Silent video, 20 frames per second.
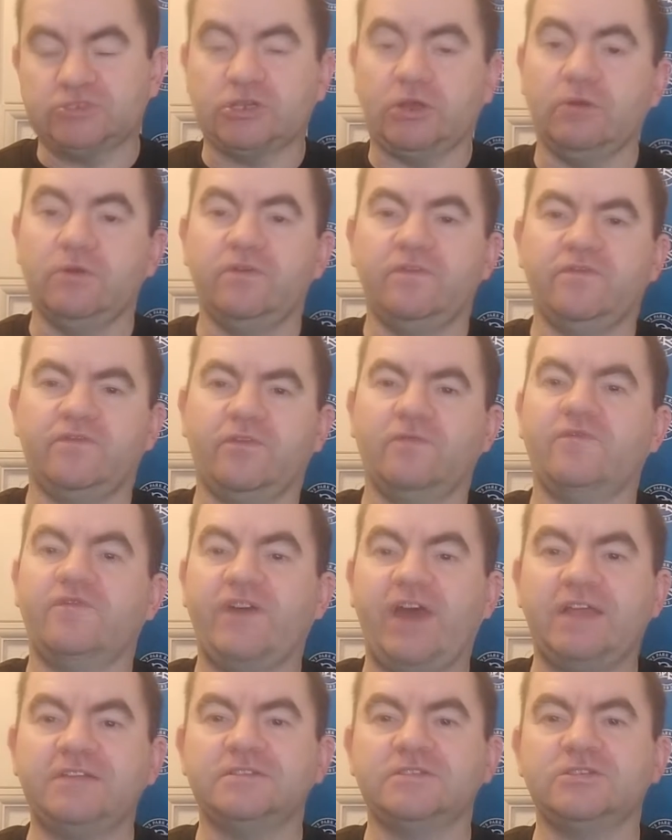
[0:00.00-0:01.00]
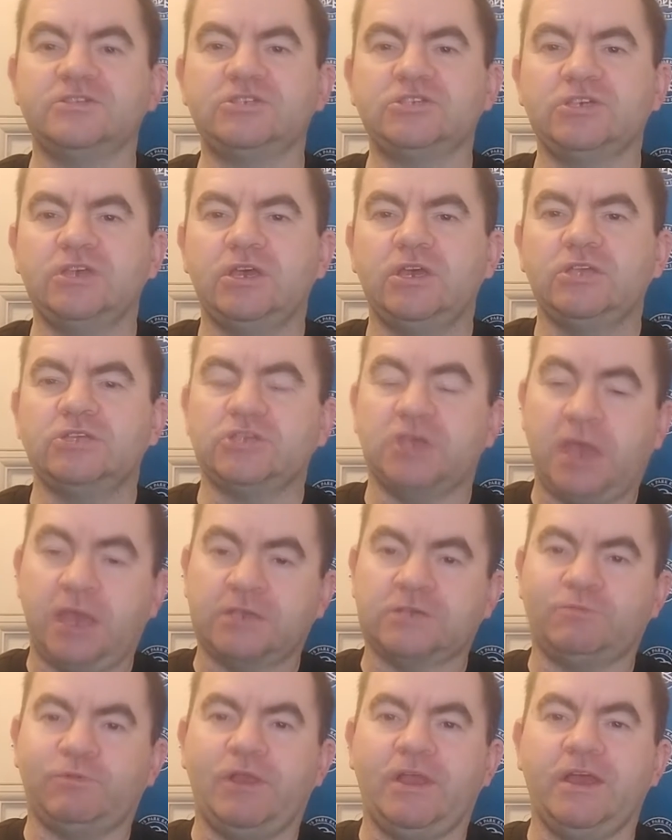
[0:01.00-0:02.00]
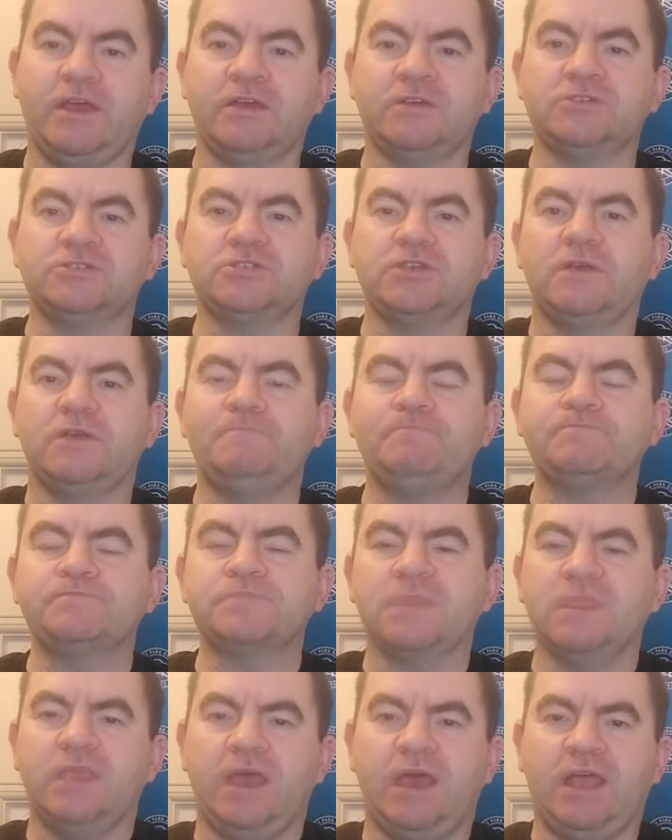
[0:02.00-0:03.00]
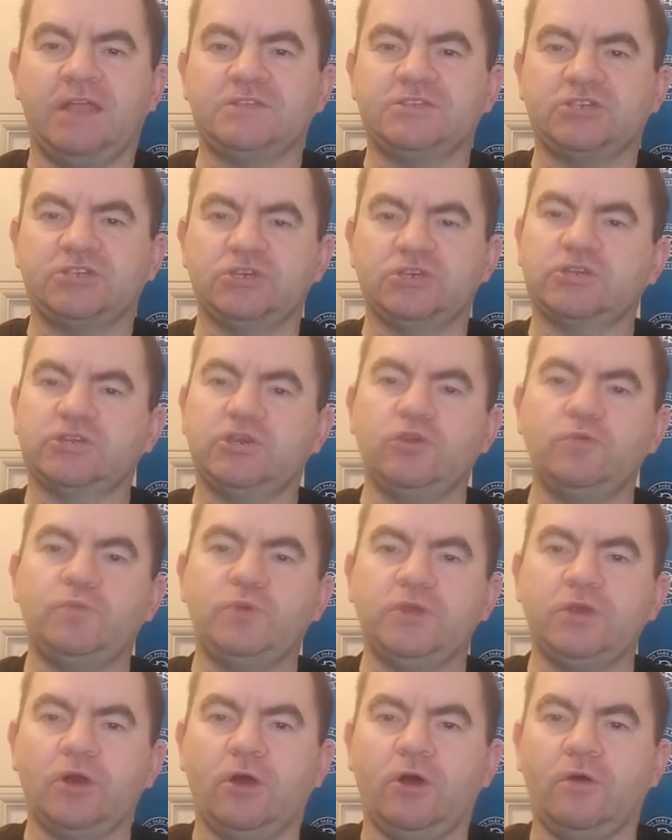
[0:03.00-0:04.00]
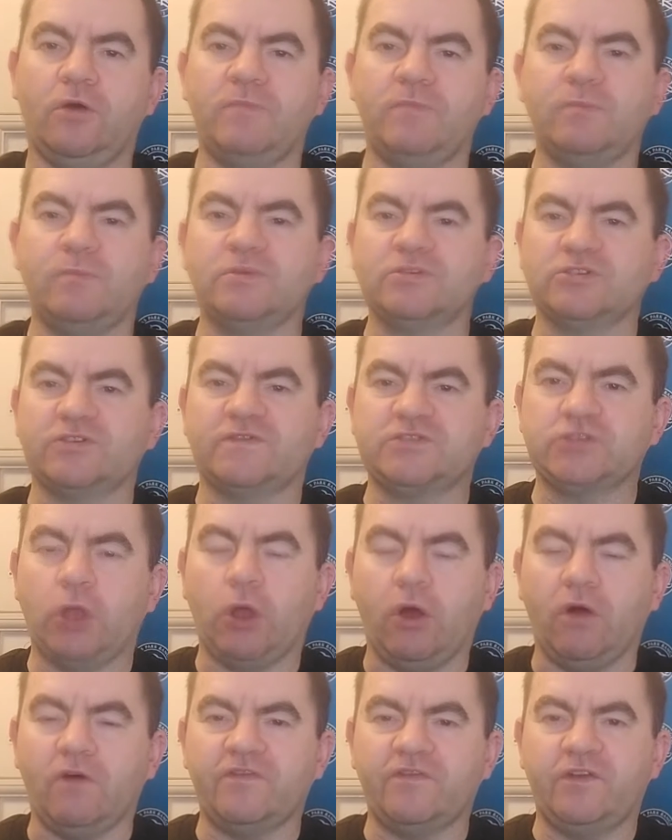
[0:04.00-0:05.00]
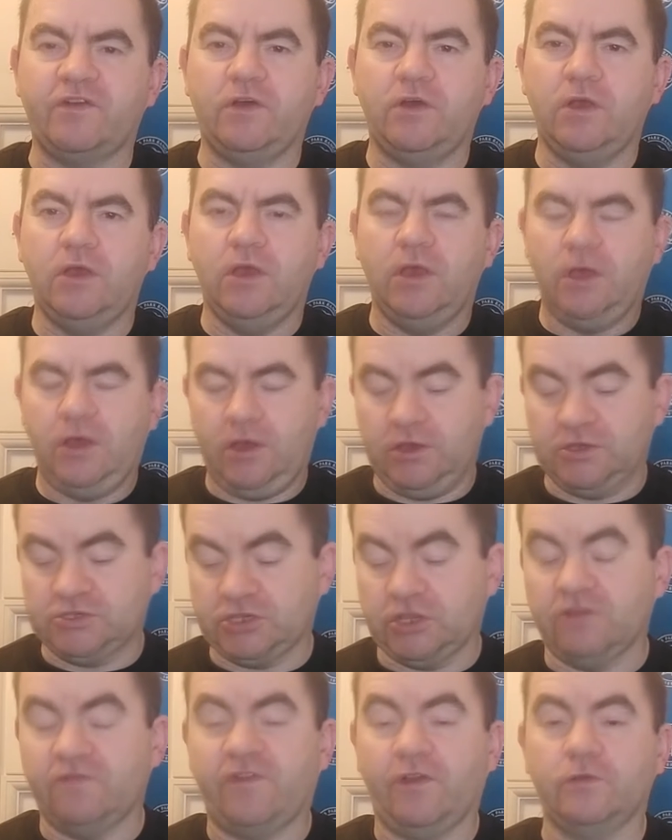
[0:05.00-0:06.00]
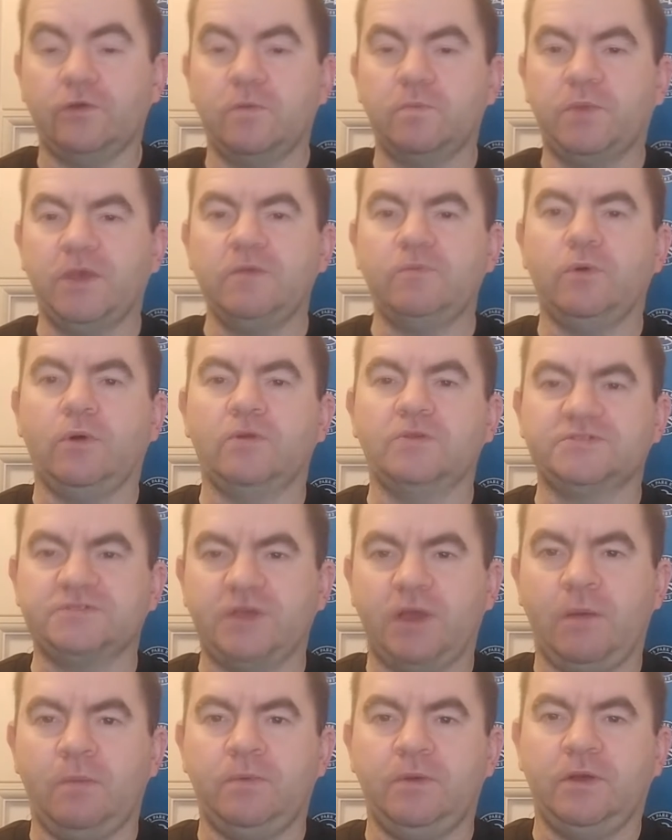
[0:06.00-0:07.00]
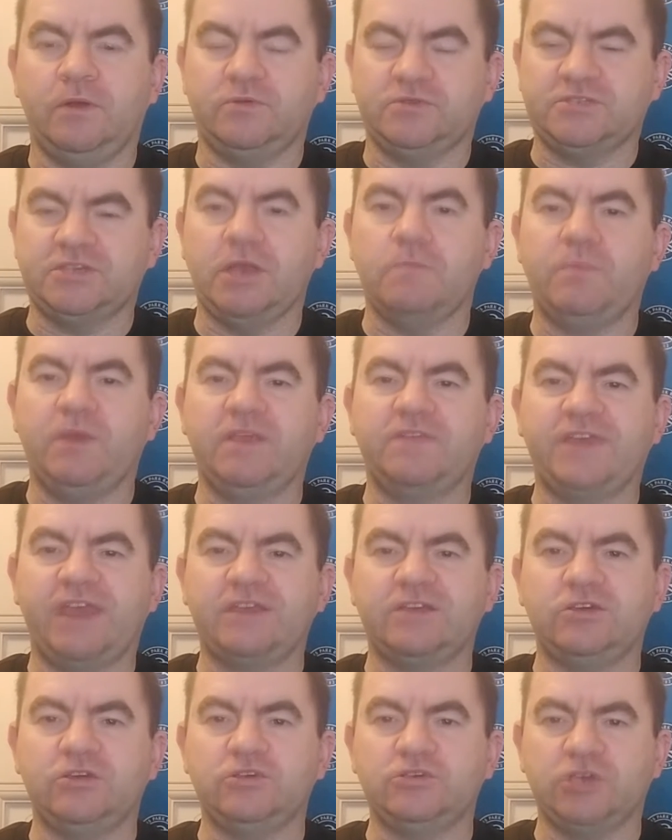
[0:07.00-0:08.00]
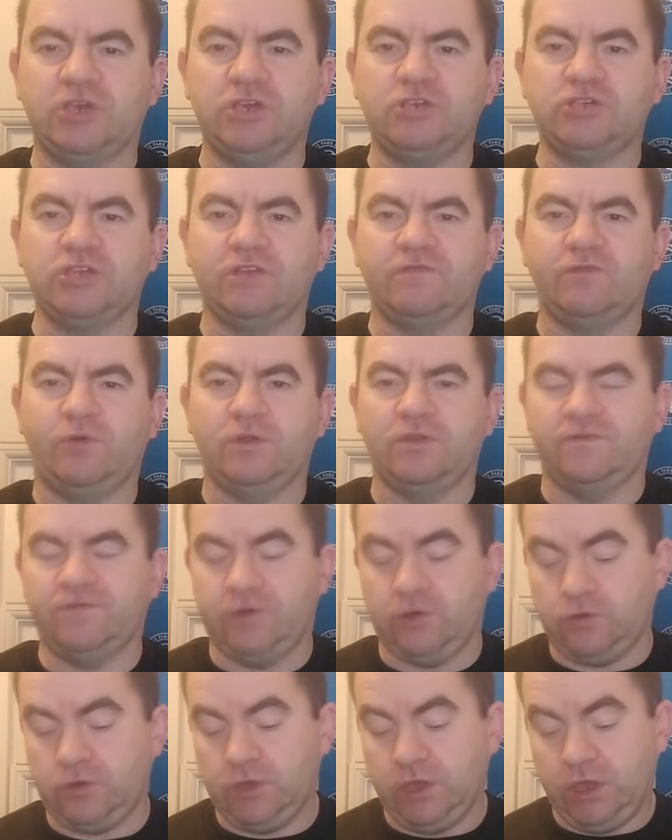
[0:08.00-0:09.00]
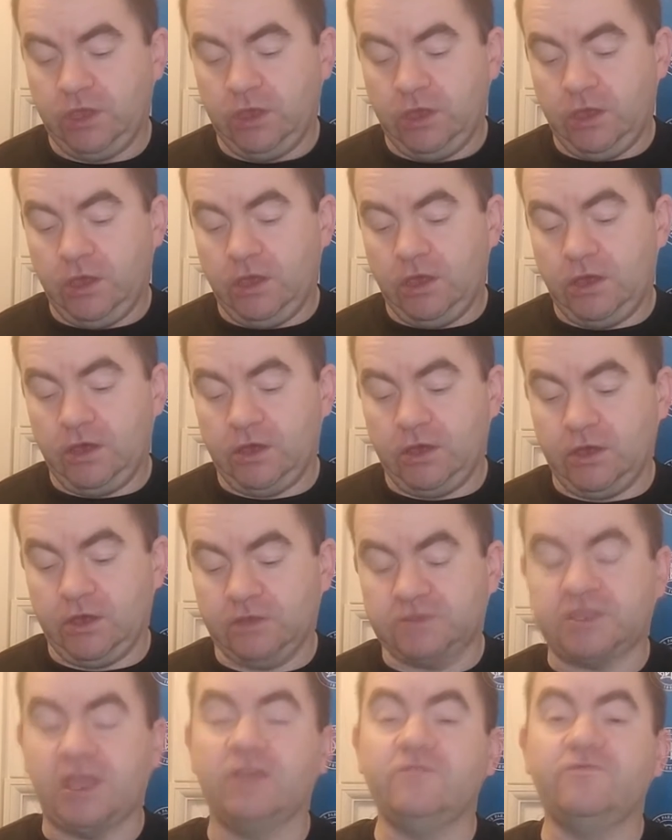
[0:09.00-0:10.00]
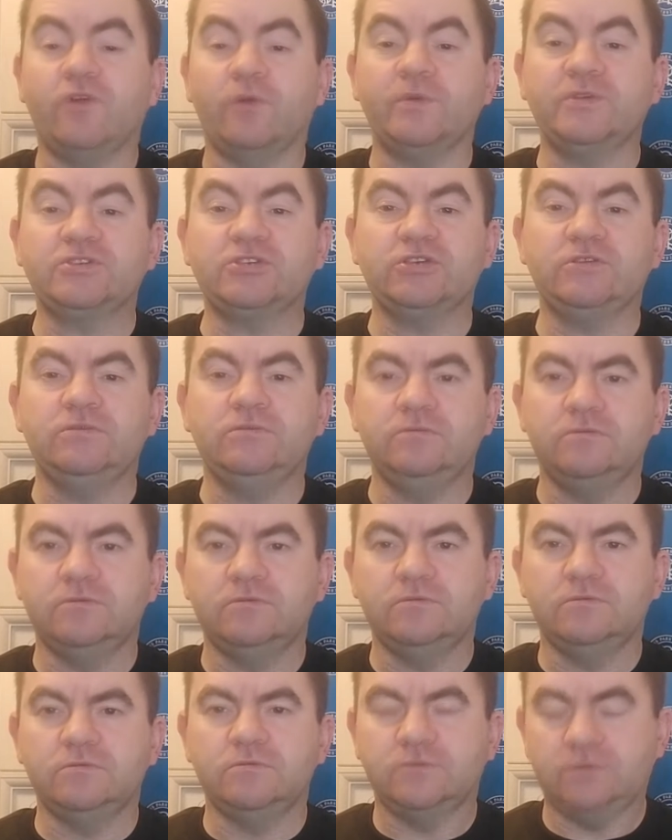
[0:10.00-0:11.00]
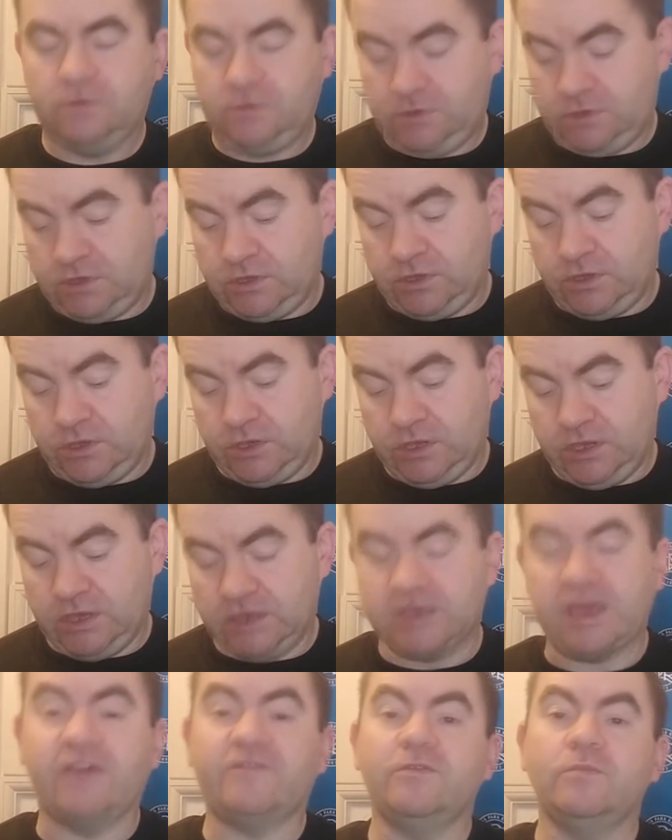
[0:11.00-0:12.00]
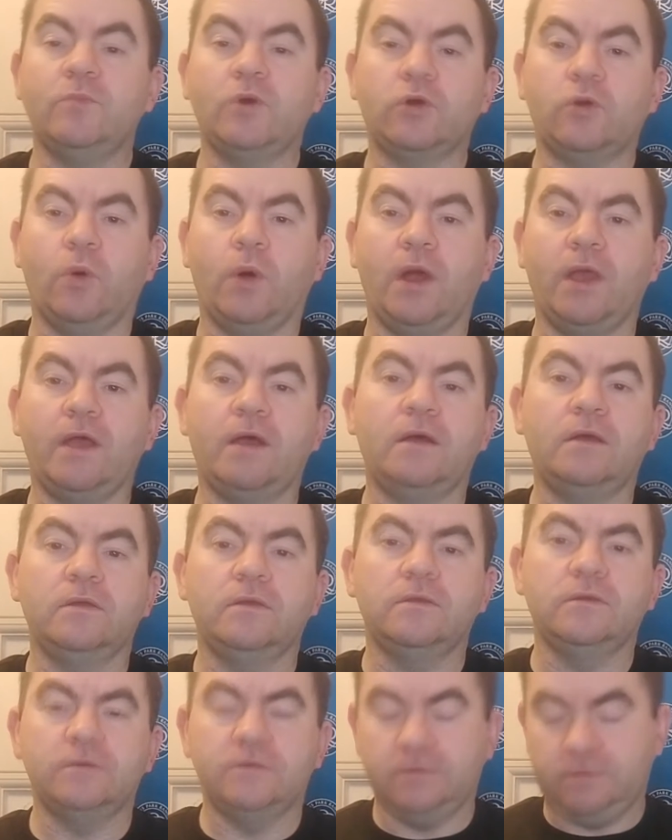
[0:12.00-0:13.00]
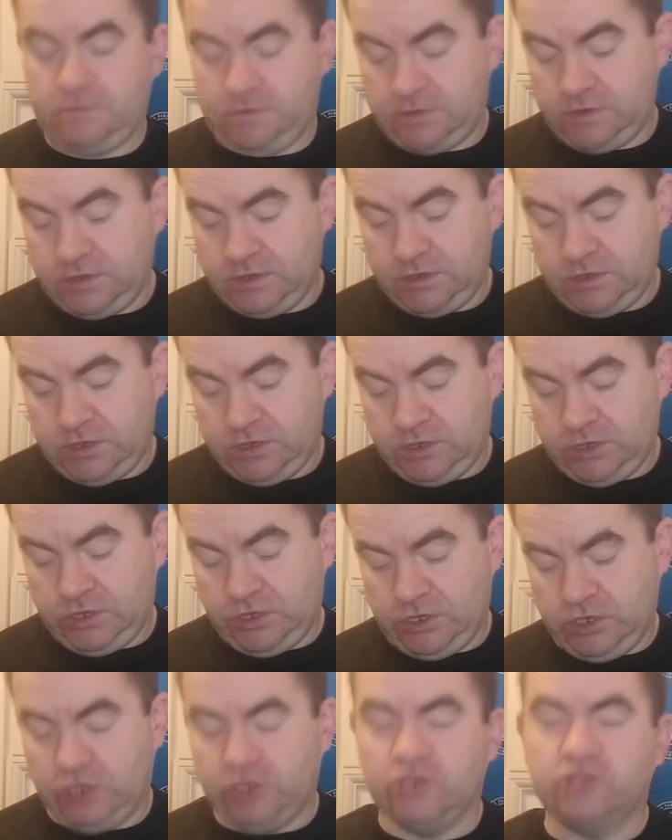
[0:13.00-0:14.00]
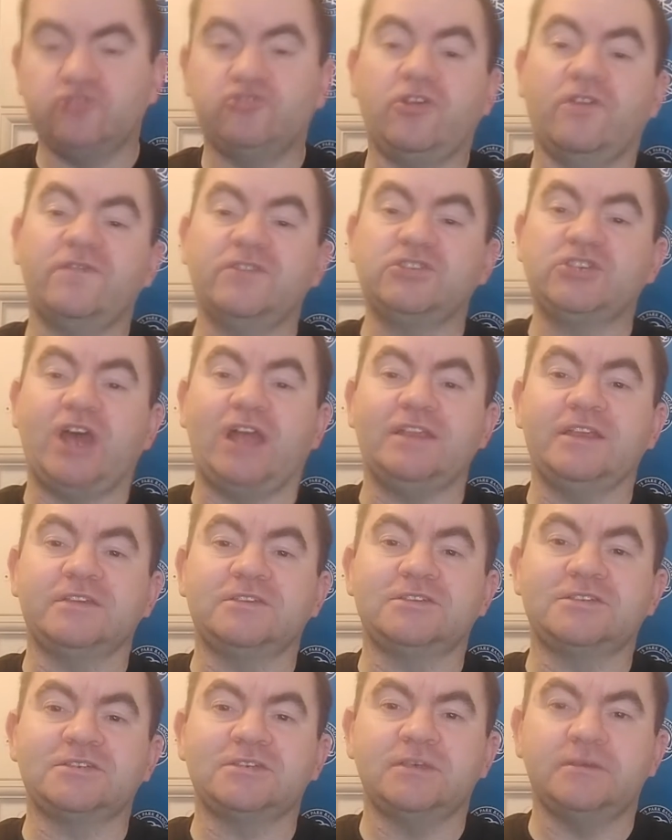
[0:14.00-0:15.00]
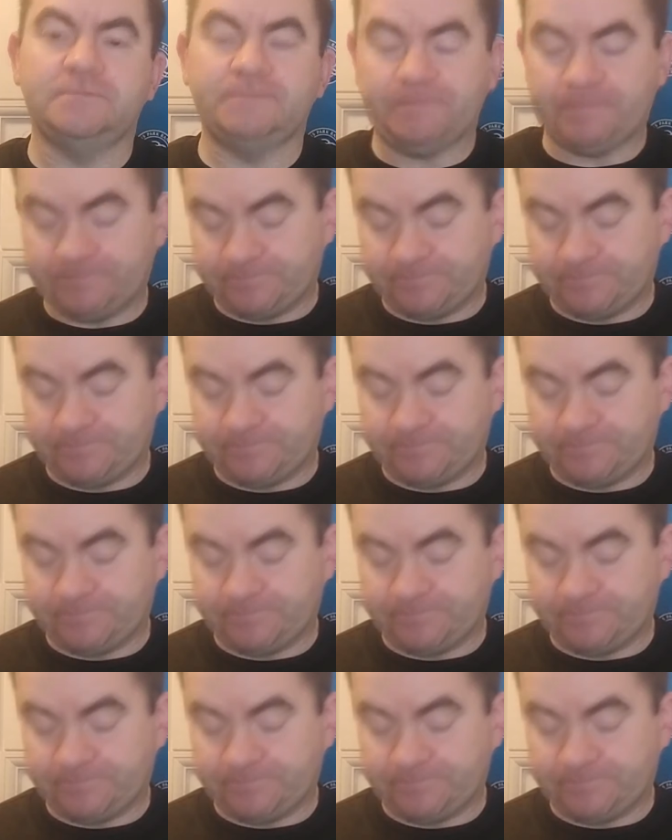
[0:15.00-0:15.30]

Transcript: So from fans to ex-players and to QPR members of staff. So the following people, I want to say a big thank you to each and every one of you. Dave Robinson, Gavin Maguire, Trevor Chalice,